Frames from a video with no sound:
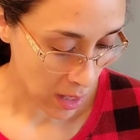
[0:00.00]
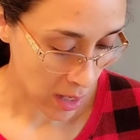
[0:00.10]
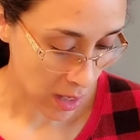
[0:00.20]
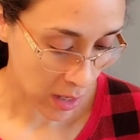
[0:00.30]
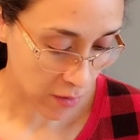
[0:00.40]

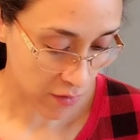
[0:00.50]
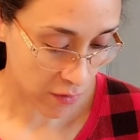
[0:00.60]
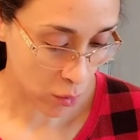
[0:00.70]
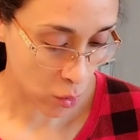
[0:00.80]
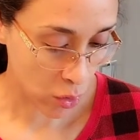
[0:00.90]
And
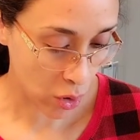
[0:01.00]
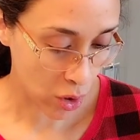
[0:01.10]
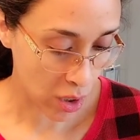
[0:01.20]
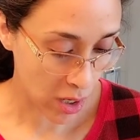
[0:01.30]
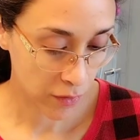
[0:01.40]

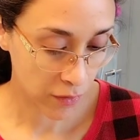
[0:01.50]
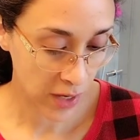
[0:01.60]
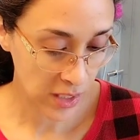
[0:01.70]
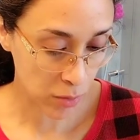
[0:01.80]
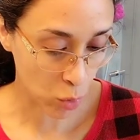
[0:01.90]
for
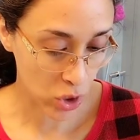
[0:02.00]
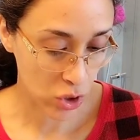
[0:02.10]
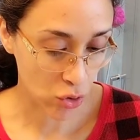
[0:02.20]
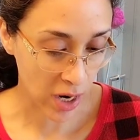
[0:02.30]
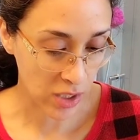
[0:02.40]
face
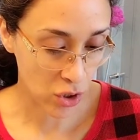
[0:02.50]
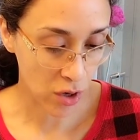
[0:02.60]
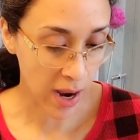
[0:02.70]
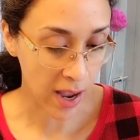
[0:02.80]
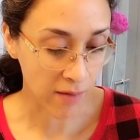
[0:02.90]

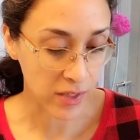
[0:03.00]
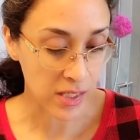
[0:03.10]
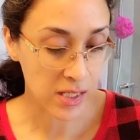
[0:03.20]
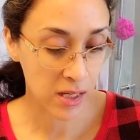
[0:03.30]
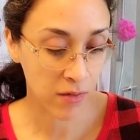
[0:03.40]
moisturizer, I have the
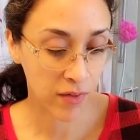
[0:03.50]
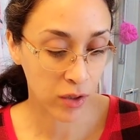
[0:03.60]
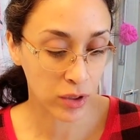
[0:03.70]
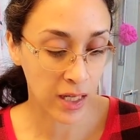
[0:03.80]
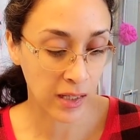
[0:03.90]

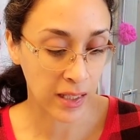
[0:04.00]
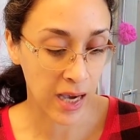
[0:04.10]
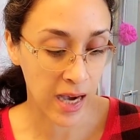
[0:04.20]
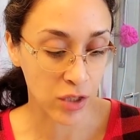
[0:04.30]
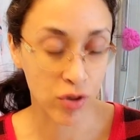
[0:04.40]
Cetaphil Daily
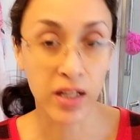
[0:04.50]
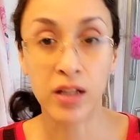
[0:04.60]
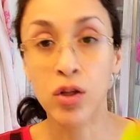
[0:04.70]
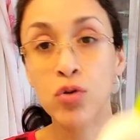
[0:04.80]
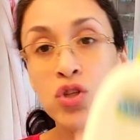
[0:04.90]

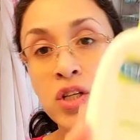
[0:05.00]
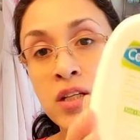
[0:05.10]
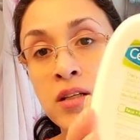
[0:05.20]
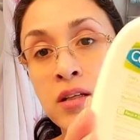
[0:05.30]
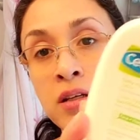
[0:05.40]
Hydrating
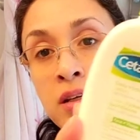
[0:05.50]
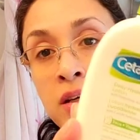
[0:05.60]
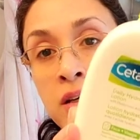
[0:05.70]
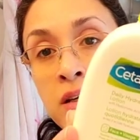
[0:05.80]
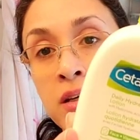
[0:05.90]
Lotion.
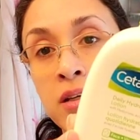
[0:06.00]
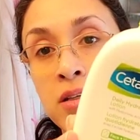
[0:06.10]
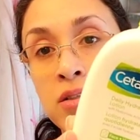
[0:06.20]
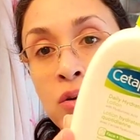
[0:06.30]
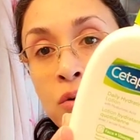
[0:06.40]

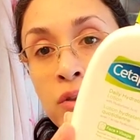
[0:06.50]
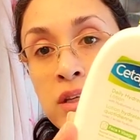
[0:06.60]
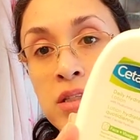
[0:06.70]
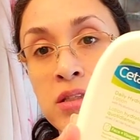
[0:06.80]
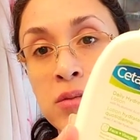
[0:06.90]
So
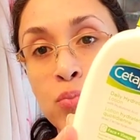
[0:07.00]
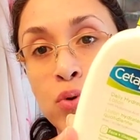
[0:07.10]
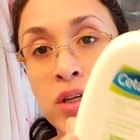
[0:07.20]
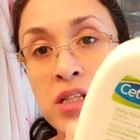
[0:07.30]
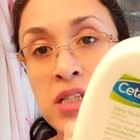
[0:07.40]
this is a
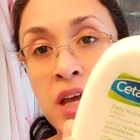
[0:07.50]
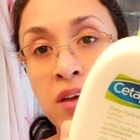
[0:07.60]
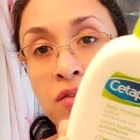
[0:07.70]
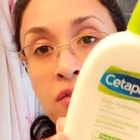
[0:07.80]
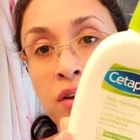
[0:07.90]
pretty
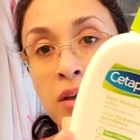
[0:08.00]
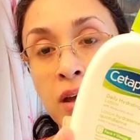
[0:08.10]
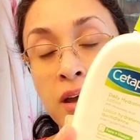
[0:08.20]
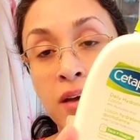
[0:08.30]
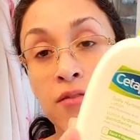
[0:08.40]
safe
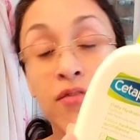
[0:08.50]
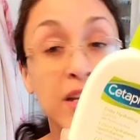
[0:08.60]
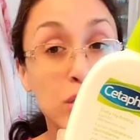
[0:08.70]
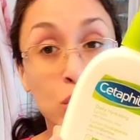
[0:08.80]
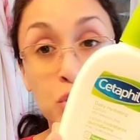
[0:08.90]

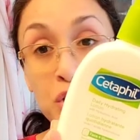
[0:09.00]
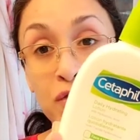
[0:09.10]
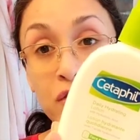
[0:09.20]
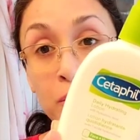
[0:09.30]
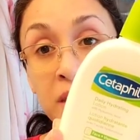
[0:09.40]
face lotion
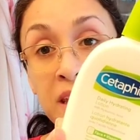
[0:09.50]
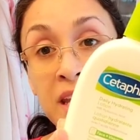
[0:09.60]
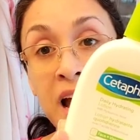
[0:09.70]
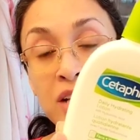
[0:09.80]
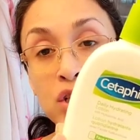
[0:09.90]
for
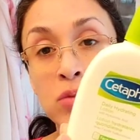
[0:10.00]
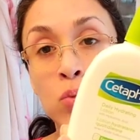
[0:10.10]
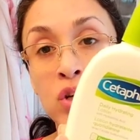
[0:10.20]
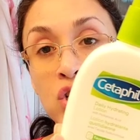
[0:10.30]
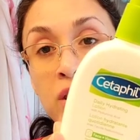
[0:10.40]
me. I just
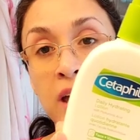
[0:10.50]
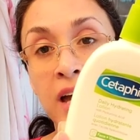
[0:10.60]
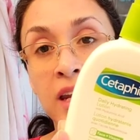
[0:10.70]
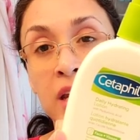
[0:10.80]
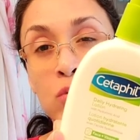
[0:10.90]
wish
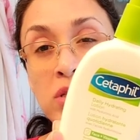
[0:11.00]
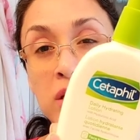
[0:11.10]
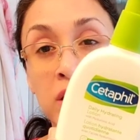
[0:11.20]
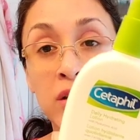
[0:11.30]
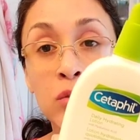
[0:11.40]
that it was a
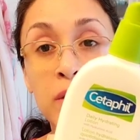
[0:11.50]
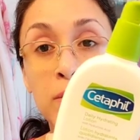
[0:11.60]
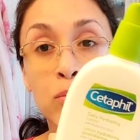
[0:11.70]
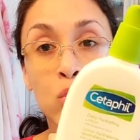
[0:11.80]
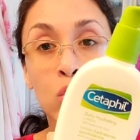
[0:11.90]
little
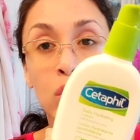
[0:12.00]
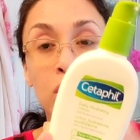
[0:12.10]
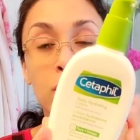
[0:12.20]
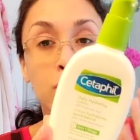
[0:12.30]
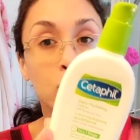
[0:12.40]
bit
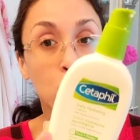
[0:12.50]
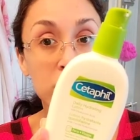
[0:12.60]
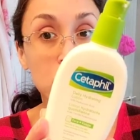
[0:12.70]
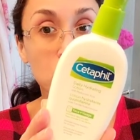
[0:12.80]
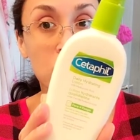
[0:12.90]
more
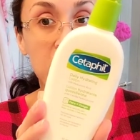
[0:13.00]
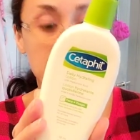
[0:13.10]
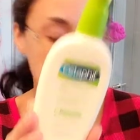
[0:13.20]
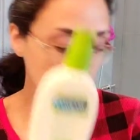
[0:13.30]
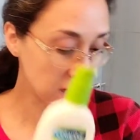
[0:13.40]

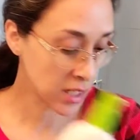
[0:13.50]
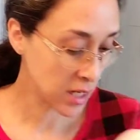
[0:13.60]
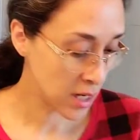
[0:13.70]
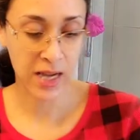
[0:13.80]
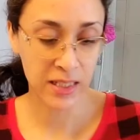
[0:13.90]
moisturizing.
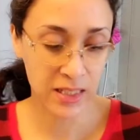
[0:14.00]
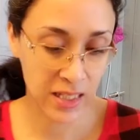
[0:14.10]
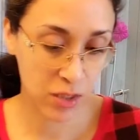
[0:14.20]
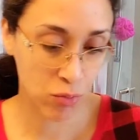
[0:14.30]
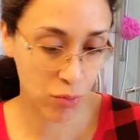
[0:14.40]
I
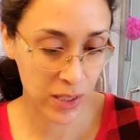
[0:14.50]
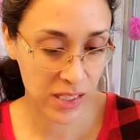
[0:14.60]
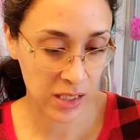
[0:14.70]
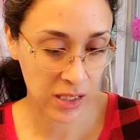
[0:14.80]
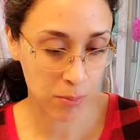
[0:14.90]
did
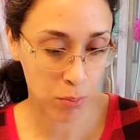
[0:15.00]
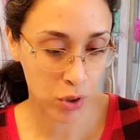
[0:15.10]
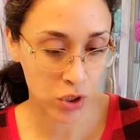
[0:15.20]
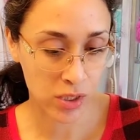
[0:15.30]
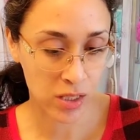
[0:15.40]
recently
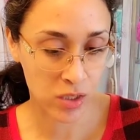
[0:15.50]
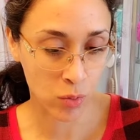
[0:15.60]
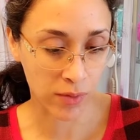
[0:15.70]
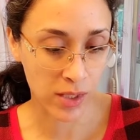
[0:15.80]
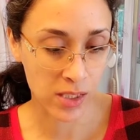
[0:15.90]
purchase this
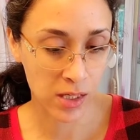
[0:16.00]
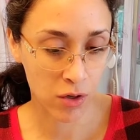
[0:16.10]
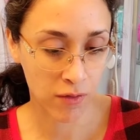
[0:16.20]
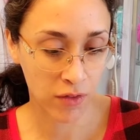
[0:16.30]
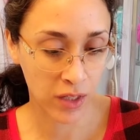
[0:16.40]
one, the
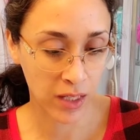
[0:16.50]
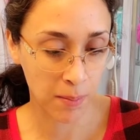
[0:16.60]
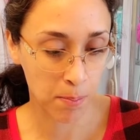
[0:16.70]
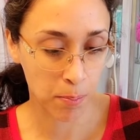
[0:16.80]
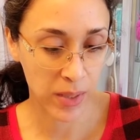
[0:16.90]

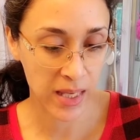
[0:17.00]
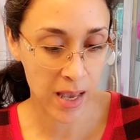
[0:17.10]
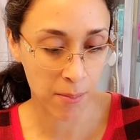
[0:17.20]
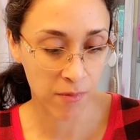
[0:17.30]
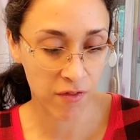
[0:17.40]
CeraVe
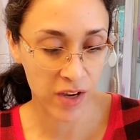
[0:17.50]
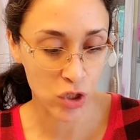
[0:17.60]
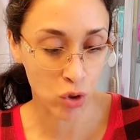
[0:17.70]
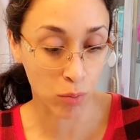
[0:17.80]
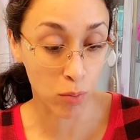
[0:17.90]
PM
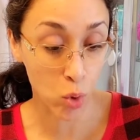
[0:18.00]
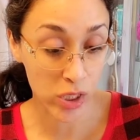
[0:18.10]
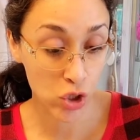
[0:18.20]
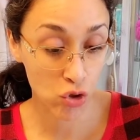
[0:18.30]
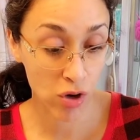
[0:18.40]
Facial
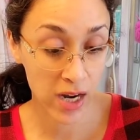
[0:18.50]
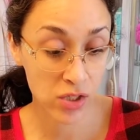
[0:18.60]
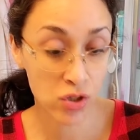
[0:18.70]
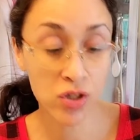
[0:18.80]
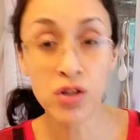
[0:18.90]

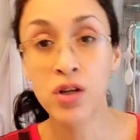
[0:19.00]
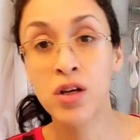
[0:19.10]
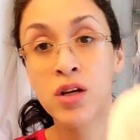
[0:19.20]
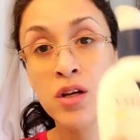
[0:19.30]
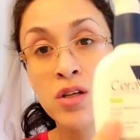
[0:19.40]
Moisturizer.
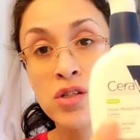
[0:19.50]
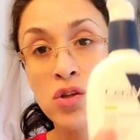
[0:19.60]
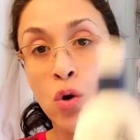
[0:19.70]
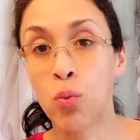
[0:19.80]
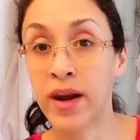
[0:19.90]

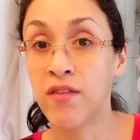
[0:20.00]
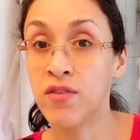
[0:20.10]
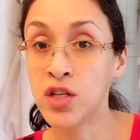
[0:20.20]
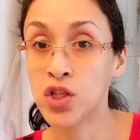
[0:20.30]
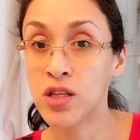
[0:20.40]
So when I
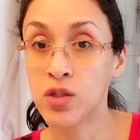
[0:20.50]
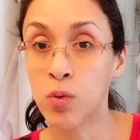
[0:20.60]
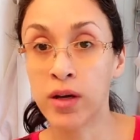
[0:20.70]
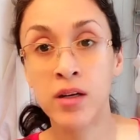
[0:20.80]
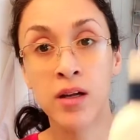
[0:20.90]
finish this
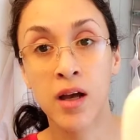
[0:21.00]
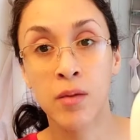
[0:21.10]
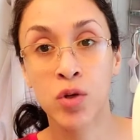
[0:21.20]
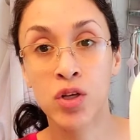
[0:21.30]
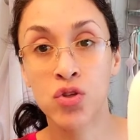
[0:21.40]
one,
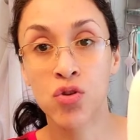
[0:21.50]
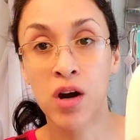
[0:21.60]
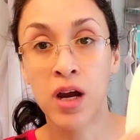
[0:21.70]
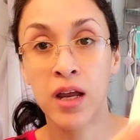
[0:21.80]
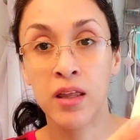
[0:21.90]
I'm gonna
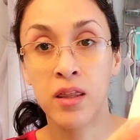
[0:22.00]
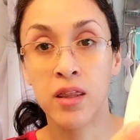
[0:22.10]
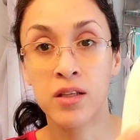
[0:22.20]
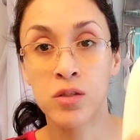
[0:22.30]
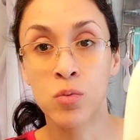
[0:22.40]
try
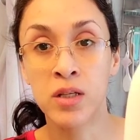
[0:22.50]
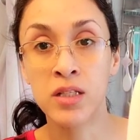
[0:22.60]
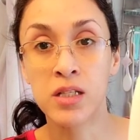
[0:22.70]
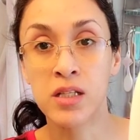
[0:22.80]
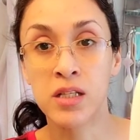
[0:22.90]
this
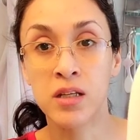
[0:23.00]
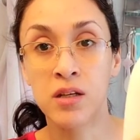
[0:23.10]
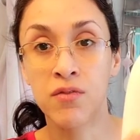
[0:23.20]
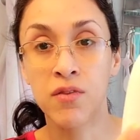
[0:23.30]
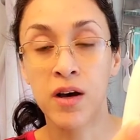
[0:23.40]
one to see
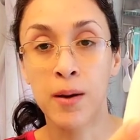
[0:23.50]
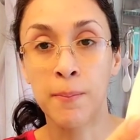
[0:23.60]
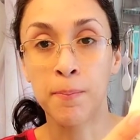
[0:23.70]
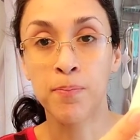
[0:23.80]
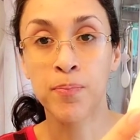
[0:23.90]
if,
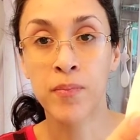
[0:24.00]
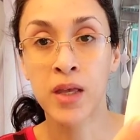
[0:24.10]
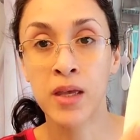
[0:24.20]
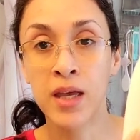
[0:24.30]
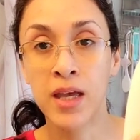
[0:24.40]
um,
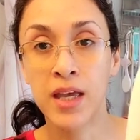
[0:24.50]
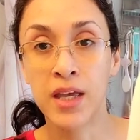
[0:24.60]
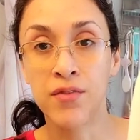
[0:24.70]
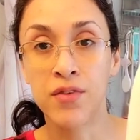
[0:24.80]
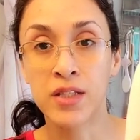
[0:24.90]

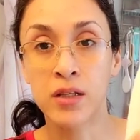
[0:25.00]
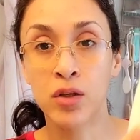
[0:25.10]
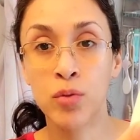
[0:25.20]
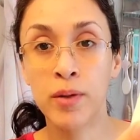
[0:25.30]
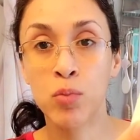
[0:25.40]
if it's a
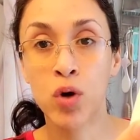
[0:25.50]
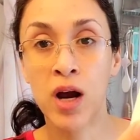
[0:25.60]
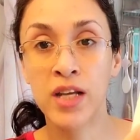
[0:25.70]
little bit more